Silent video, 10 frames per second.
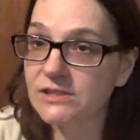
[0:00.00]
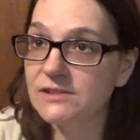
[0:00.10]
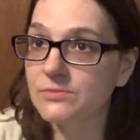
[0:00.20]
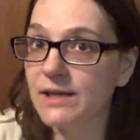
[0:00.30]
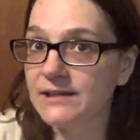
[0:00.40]

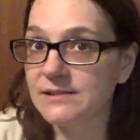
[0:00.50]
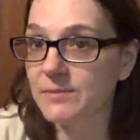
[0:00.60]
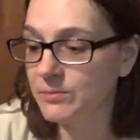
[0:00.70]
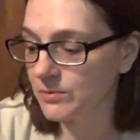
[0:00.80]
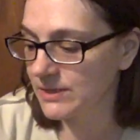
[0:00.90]
we had some
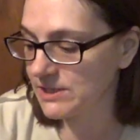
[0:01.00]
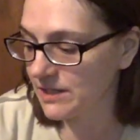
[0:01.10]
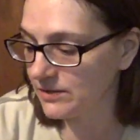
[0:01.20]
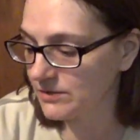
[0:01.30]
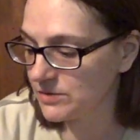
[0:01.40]
people reach
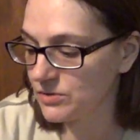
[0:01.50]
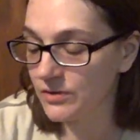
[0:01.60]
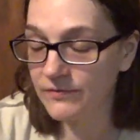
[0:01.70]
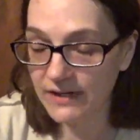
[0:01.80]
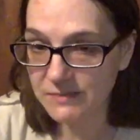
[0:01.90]
out to
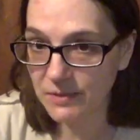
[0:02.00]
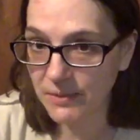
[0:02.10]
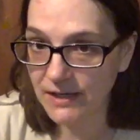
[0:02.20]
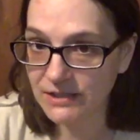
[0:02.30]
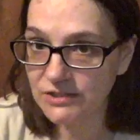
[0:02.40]
our Facebook
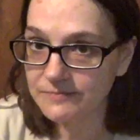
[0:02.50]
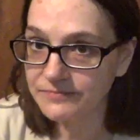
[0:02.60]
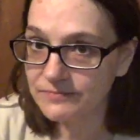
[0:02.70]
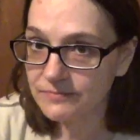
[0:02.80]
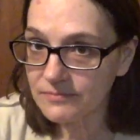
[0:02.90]
page
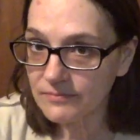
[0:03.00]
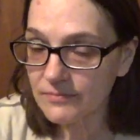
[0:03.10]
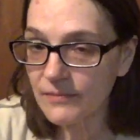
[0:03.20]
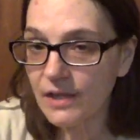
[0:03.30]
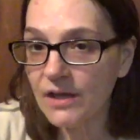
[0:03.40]

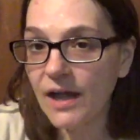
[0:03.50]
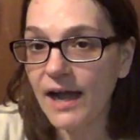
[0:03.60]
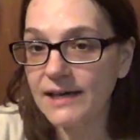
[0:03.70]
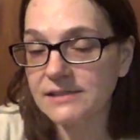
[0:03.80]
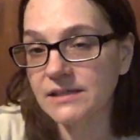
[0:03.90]

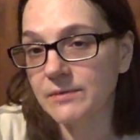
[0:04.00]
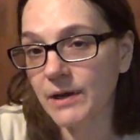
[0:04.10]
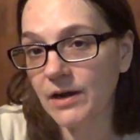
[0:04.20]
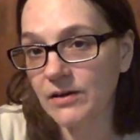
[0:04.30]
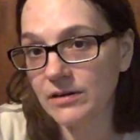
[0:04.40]
asking
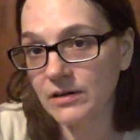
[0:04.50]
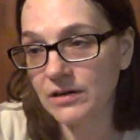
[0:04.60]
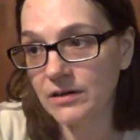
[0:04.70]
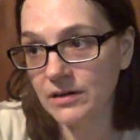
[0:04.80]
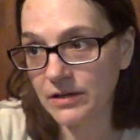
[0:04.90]
about,
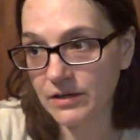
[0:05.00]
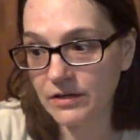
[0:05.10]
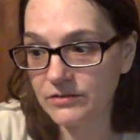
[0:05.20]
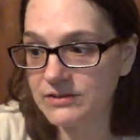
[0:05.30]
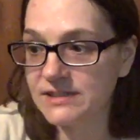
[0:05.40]
you
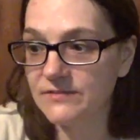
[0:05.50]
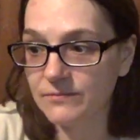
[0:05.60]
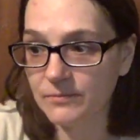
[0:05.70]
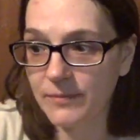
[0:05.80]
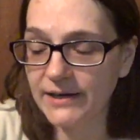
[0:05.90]
know,
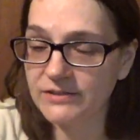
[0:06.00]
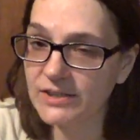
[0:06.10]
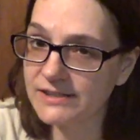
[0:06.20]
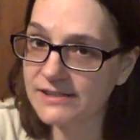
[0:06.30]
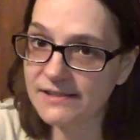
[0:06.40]

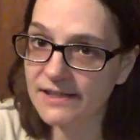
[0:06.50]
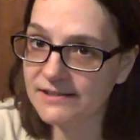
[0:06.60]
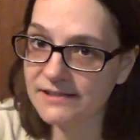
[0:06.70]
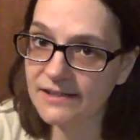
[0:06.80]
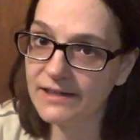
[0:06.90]
mycotoxin
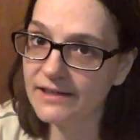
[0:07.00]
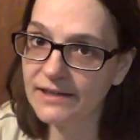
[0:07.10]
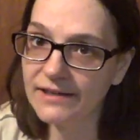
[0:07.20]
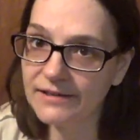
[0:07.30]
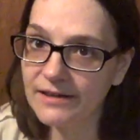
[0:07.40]
tests, and
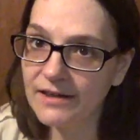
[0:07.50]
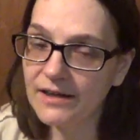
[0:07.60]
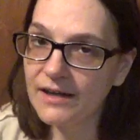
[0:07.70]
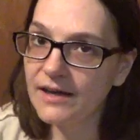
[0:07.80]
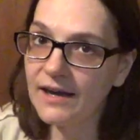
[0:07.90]

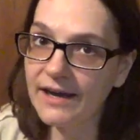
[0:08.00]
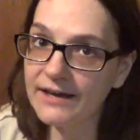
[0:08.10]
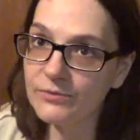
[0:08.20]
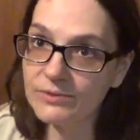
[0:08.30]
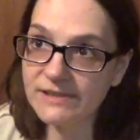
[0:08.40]

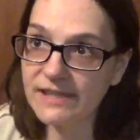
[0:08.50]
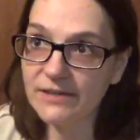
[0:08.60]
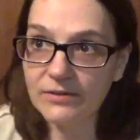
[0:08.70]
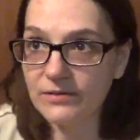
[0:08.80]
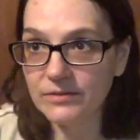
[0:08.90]
I would
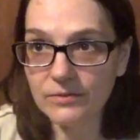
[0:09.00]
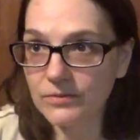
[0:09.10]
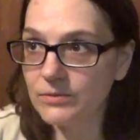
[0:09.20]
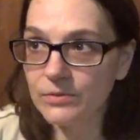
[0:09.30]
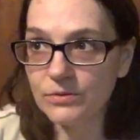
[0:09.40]
say,
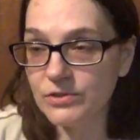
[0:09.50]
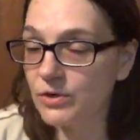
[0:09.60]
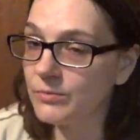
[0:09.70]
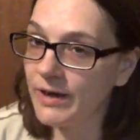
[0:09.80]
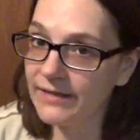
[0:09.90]

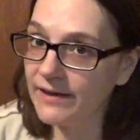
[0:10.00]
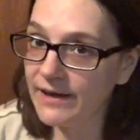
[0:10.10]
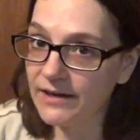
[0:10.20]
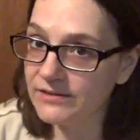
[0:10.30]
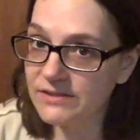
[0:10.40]
don't buy that
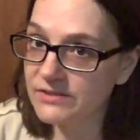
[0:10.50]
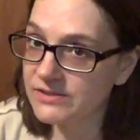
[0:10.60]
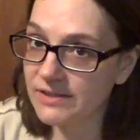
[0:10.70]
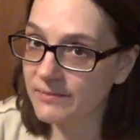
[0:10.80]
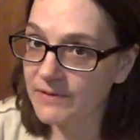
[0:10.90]
house. There's
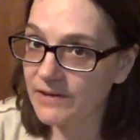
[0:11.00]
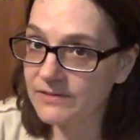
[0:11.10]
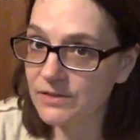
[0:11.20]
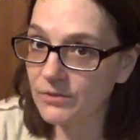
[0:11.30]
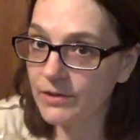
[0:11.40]
something
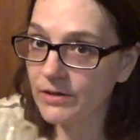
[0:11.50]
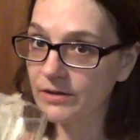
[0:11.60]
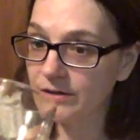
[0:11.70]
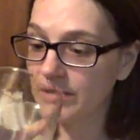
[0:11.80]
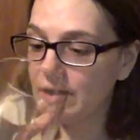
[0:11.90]
else going on.